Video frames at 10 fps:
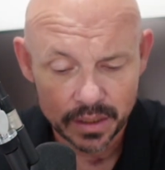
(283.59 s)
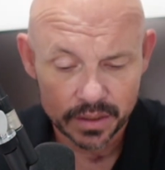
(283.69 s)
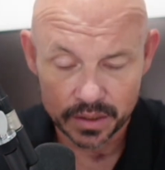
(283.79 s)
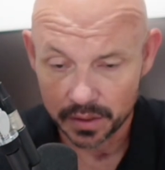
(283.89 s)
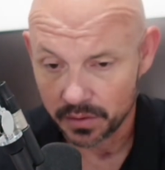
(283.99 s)

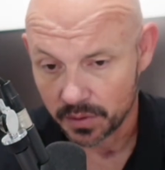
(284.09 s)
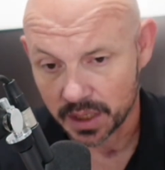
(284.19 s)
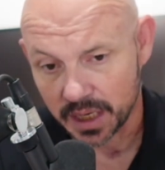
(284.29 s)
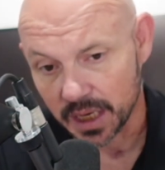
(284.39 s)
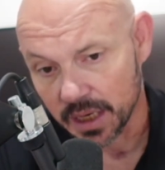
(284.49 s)
So
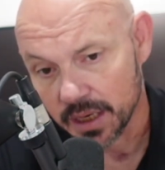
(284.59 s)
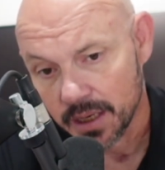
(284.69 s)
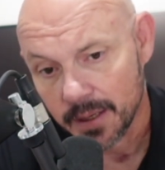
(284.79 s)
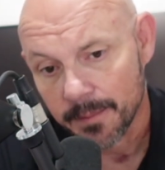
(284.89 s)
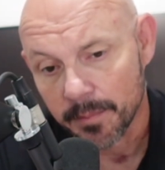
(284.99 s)
again,
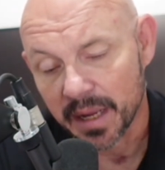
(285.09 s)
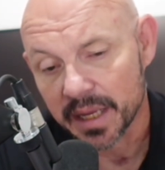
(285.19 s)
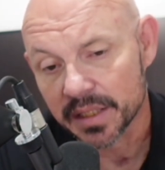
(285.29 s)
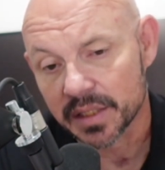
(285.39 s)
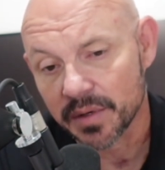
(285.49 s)
my
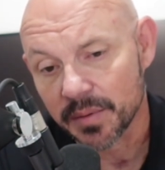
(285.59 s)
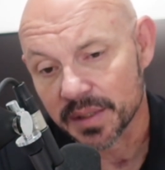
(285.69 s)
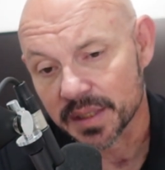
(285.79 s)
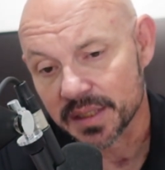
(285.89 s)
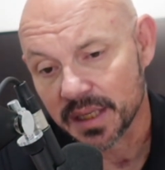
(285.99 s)
history
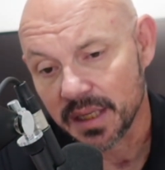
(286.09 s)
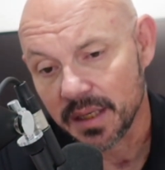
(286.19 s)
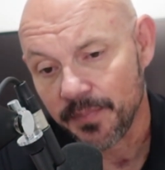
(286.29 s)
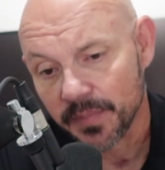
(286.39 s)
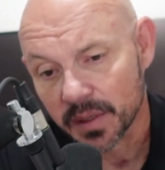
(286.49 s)
with this
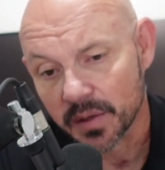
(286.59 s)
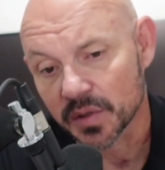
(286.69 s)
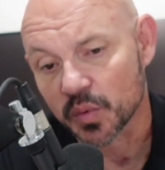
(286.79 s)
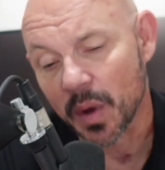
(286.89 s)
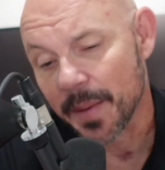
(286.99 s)
team
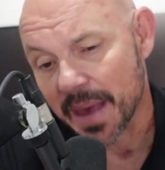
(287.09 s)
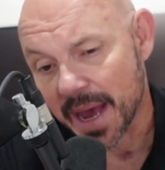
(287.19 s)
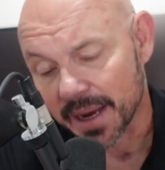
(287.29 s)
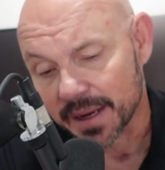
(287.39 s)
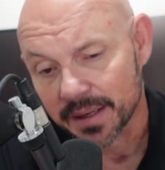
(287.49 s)
goes way
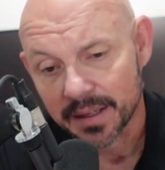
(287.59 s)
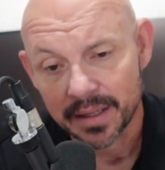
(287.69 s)
back.